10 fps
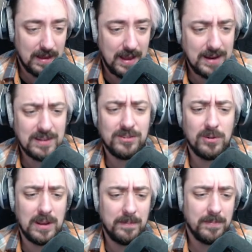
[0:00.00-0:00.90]
Hey,
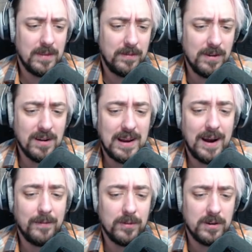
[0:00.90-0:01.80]
Natsuki, if you're not
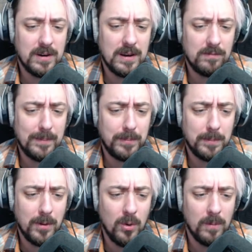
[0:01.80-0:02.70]
careful, you're going to rip your
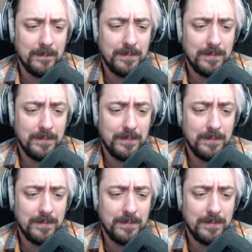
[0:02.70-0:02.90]
poem.